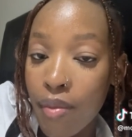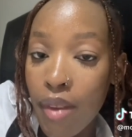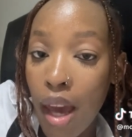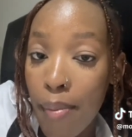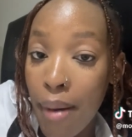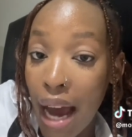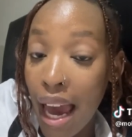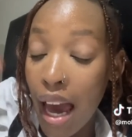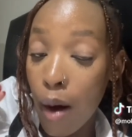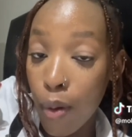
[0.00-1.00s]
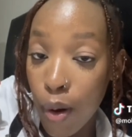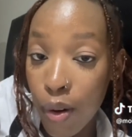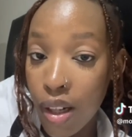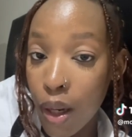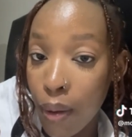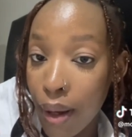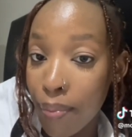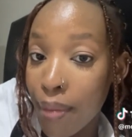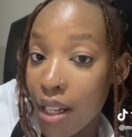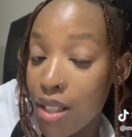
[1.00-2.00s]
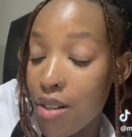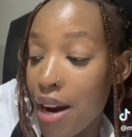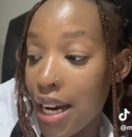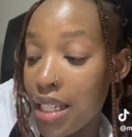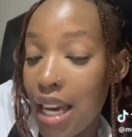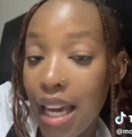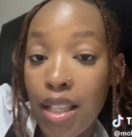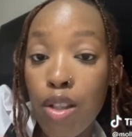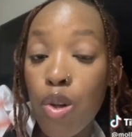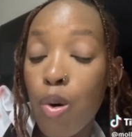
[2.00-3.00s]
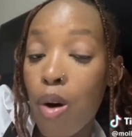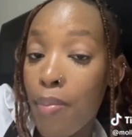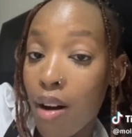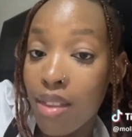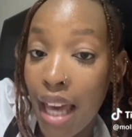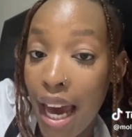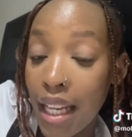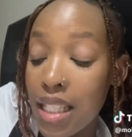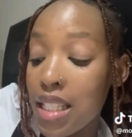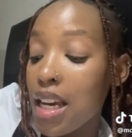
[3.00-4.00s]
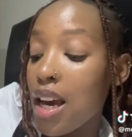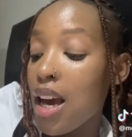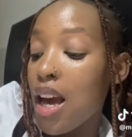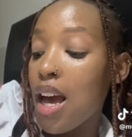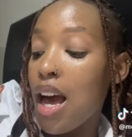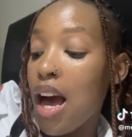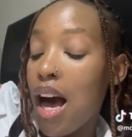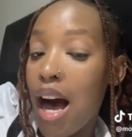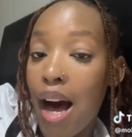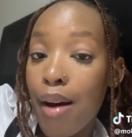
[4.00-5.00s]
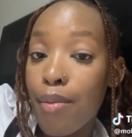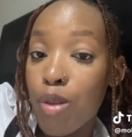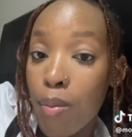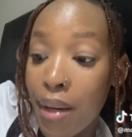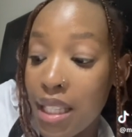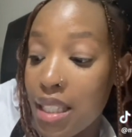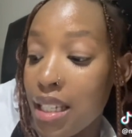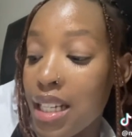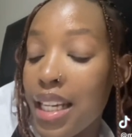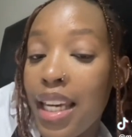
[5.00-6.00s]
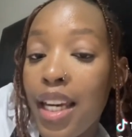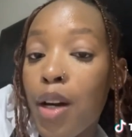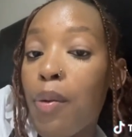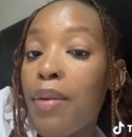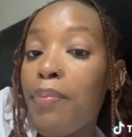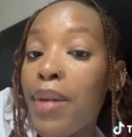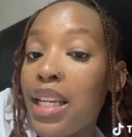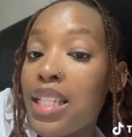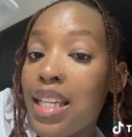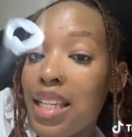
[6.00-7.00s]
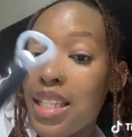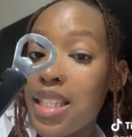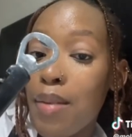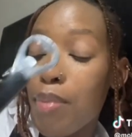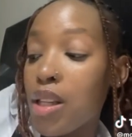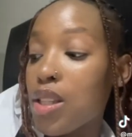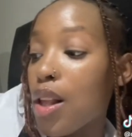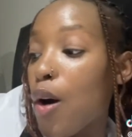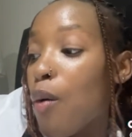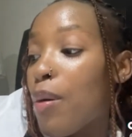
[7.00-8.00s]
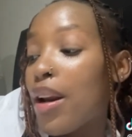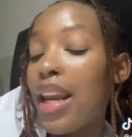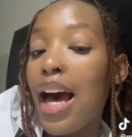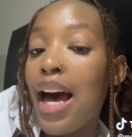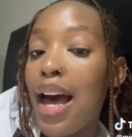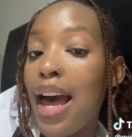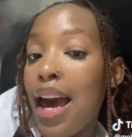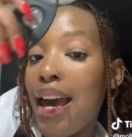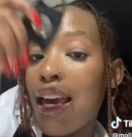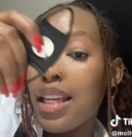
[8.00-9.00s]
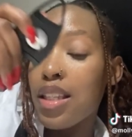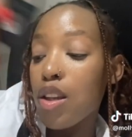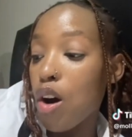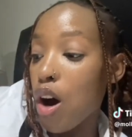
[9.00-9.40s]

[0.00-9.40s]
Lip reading: buy our own equipment, right? I didn't know about that. So basically equipment is a bottle opener, a cigar